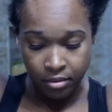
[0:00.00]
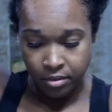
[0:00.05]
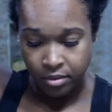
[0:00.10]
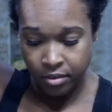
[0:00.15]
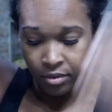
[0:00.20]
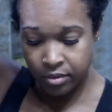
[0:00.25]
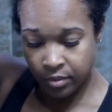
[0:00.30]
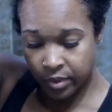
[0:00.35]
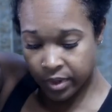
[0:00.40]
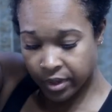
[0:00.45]

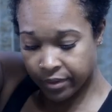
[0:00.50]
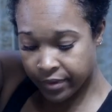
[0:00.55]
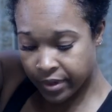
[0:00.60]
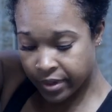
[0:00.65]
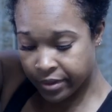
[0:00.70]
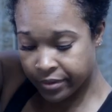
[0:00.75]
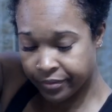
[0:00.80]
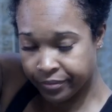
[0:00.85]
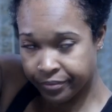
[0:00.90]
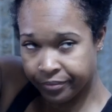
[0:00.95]
all the way
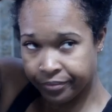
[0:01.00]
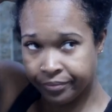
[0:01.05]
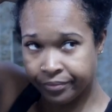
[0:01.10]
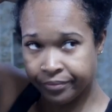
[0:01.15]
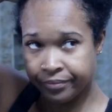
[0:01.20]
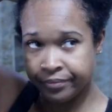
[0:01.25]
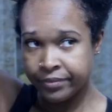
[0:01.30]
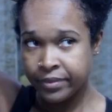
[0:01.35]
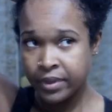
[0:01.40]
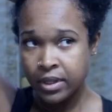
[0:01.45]
around
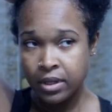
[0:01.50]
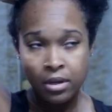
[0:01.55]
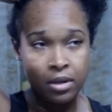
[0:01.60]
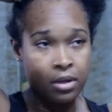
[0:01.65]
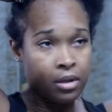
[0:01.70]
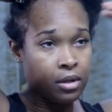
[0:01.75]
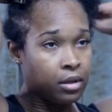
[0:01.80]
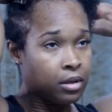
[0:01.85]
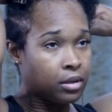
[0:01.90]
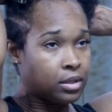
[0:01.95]

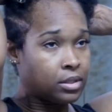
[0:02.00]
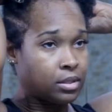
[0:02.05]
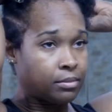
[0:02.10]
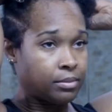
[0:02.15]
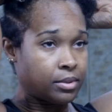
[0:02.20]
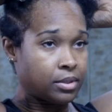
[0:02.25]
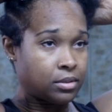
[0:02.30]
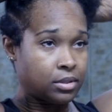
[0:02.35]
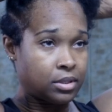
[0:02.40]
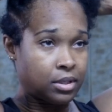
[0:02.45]
because
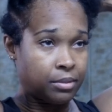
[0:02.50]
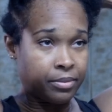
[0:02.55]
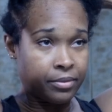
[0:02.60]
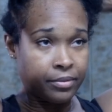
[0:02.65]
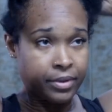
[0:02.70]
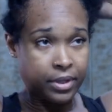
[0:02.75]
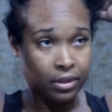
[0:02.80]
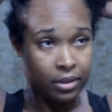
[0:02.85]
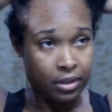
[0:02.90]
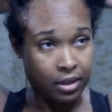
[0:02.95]
I'm going to
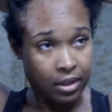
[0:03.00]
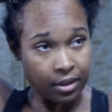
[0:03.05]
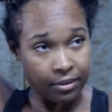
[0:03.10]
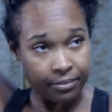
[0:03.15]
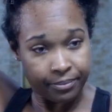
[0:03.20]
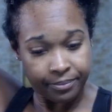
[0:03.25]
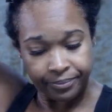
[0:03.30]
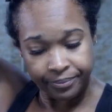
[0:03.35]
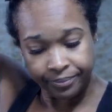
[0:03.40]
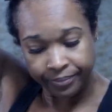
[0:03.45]
separate
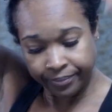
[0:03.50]
that.